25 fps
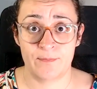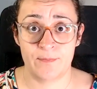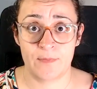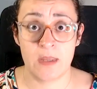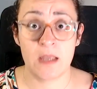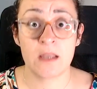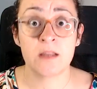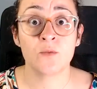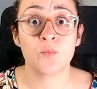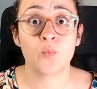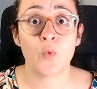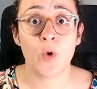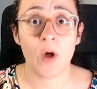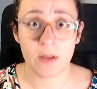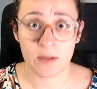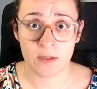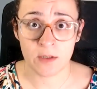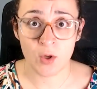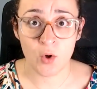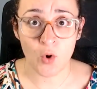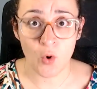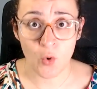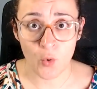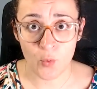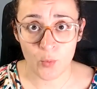in one
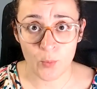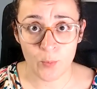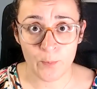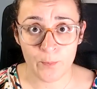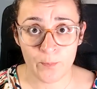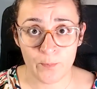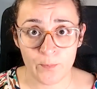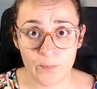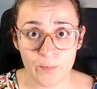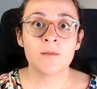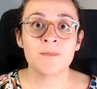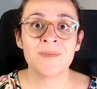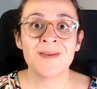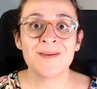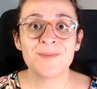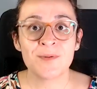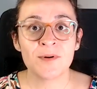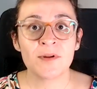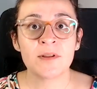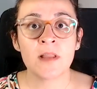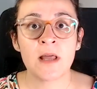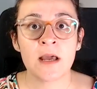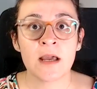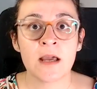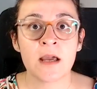go.
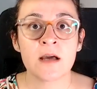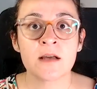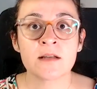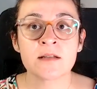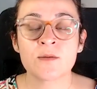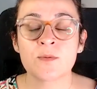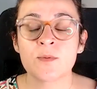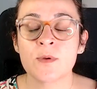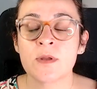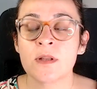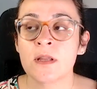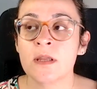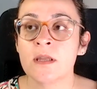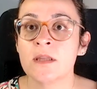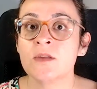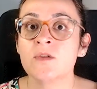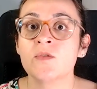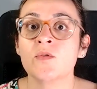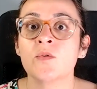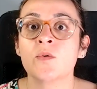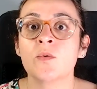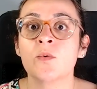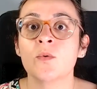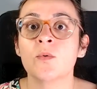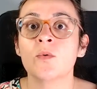People like us, we need
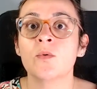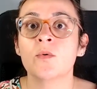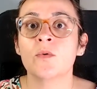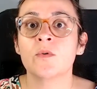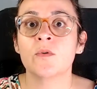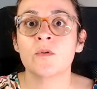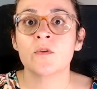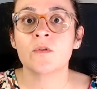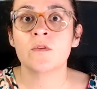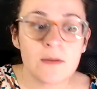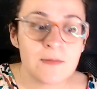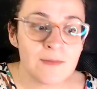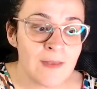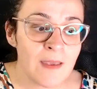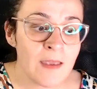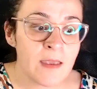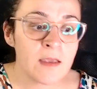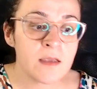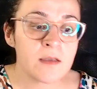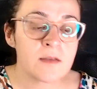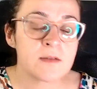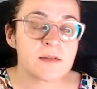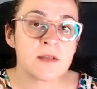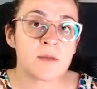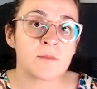to
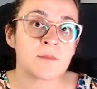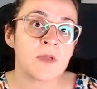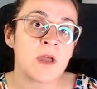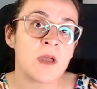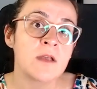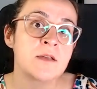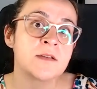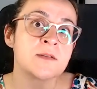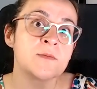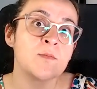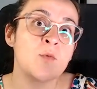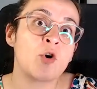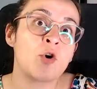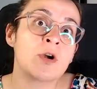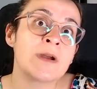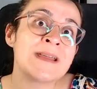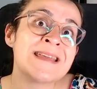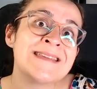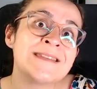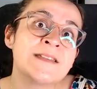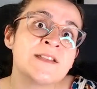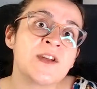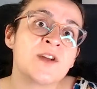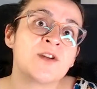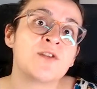take sometimes more
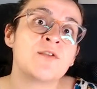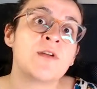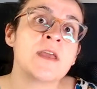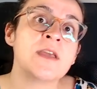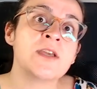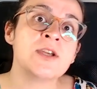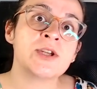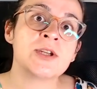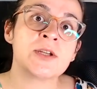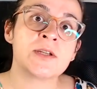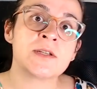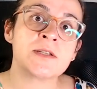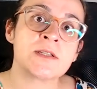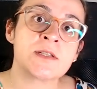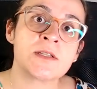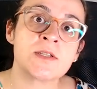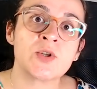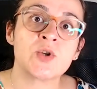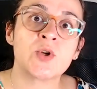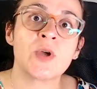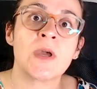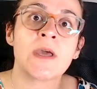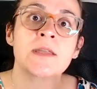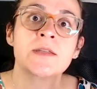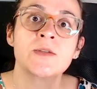iterations
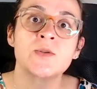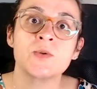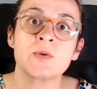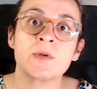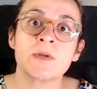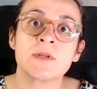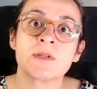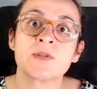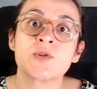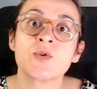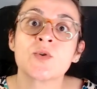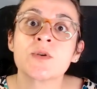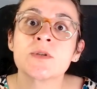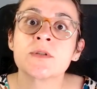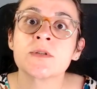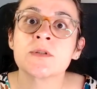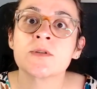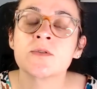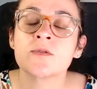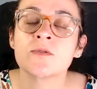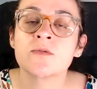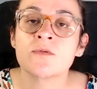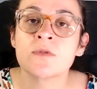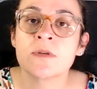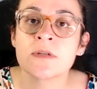to get to a
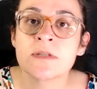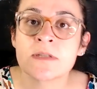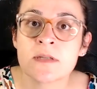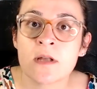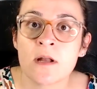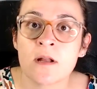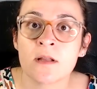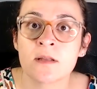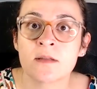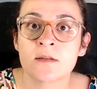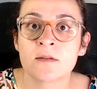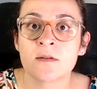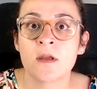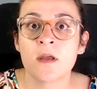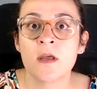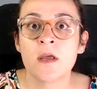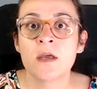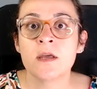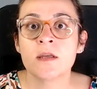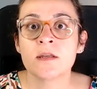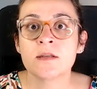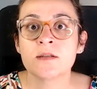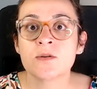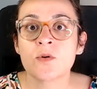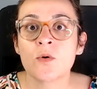certain result.
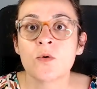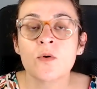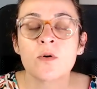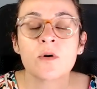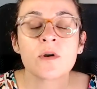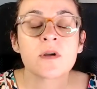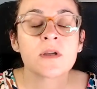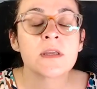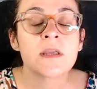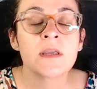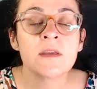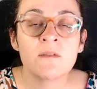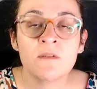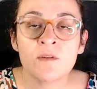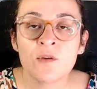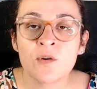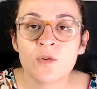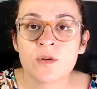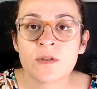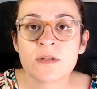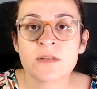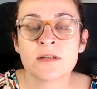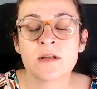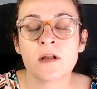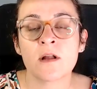So give
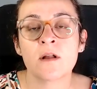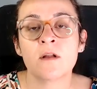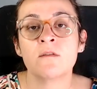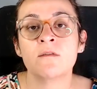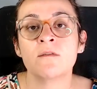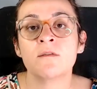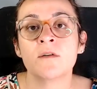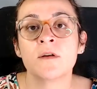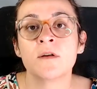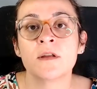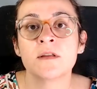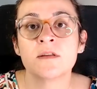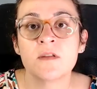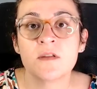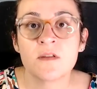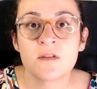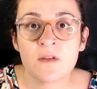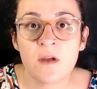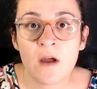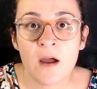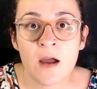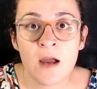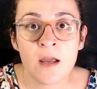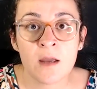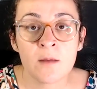yourself the
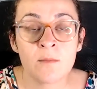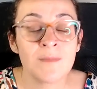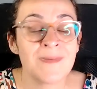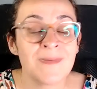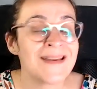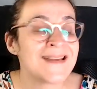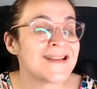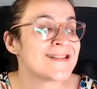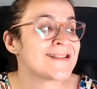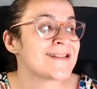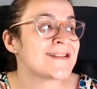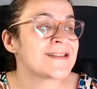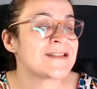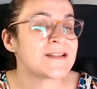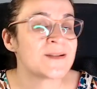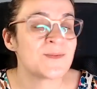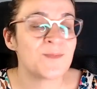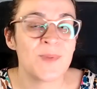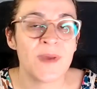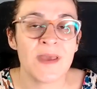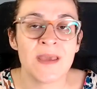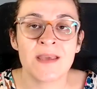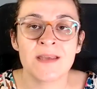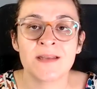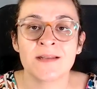time, the
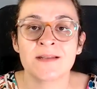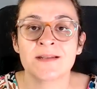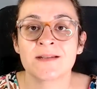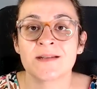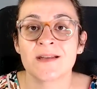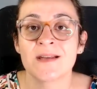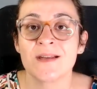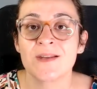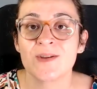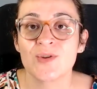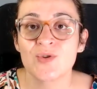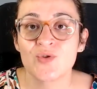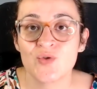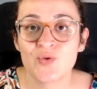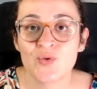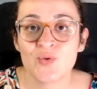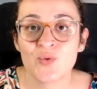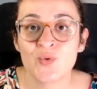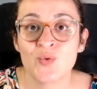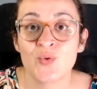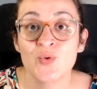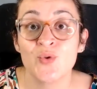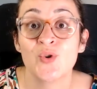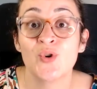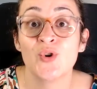space
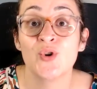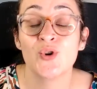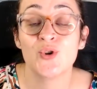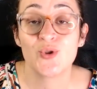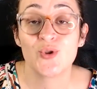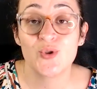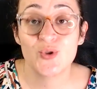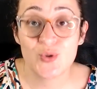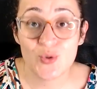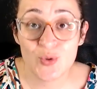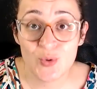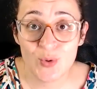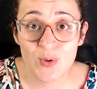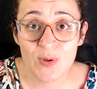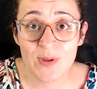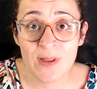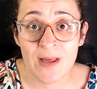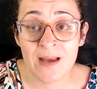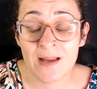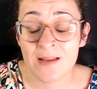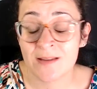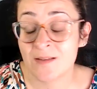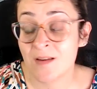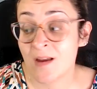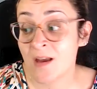to do
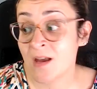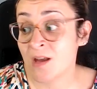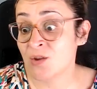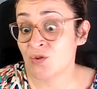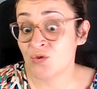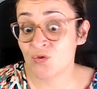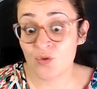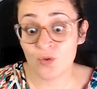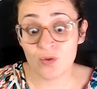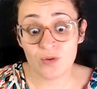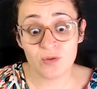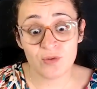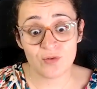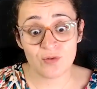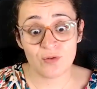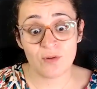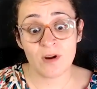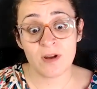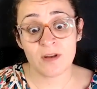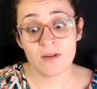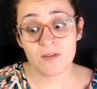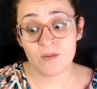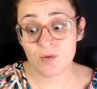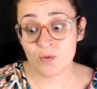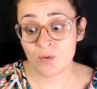that. Don't
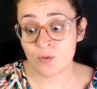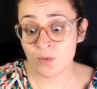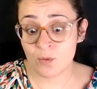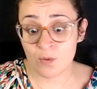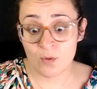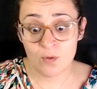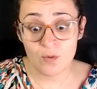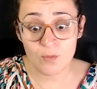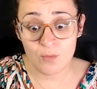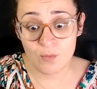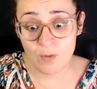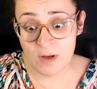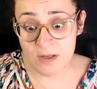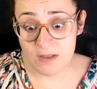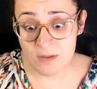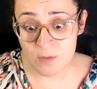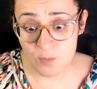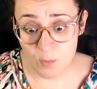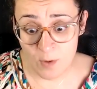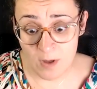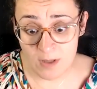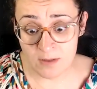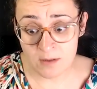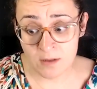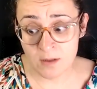try to write
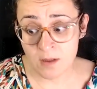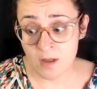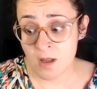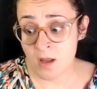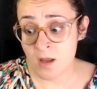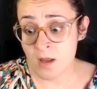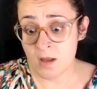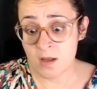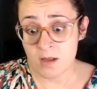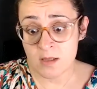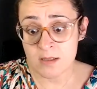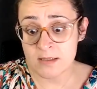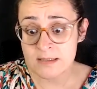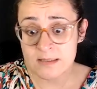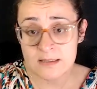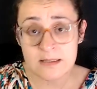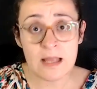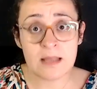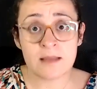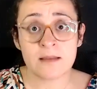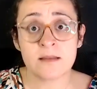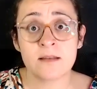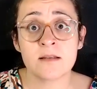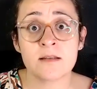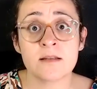one
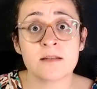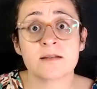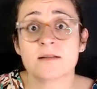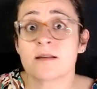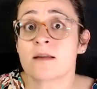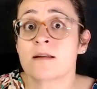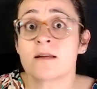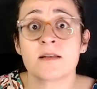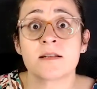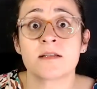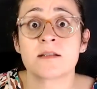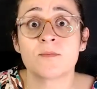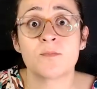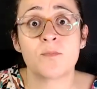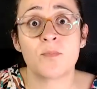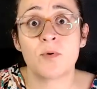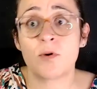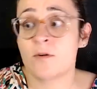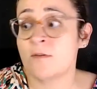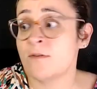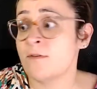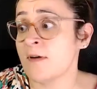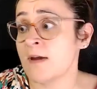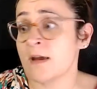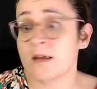sentence that is
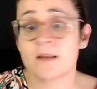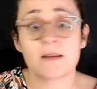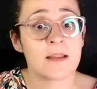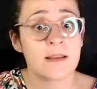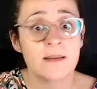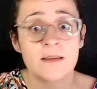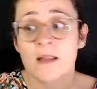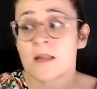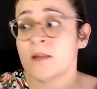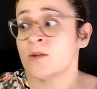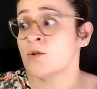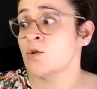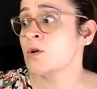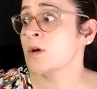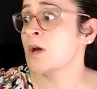perfect and then you